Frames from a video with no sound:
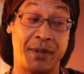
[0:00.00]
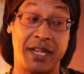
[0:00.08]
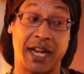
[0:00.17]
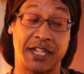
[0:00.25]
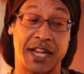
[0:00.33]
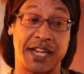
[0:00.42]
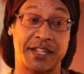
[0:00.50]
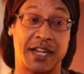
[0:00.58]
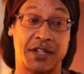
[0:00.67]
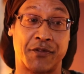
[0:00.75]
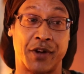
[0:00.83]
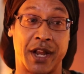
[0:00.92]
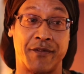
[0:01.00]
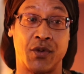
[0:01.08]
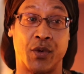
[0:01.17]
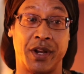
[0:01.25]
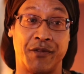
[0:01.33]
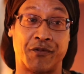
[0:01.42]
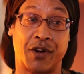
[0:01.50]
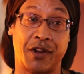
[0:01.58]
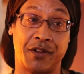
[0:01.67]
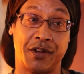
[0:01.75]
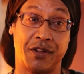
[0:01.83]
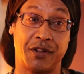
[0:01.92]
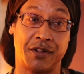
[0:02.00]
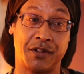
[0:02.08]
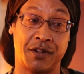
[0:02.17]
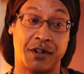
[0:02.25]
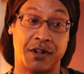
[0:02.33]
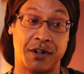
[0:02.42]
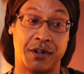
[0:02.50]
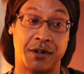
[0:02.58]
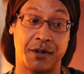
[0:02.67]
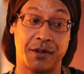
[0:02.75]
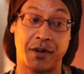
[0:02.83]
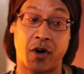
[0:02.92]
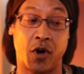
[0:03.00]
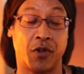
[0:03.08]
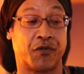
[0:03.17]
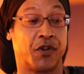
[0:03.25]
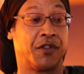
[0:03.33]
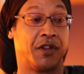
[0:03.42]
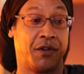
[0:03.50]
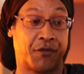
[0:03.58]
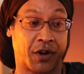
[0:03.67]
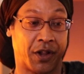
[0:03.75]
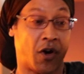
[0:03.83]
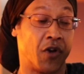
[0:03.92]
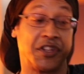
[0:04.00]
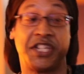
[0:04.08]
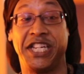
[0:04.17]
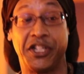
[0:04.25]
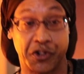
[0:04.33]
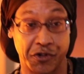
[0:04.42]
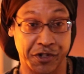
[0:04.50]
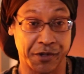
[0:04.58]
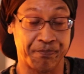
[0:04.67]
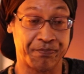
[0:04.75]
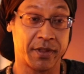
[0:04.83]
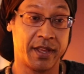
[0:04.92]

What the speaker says: I mean, he got chastised in front of everyone, in front of in front of all the teachers.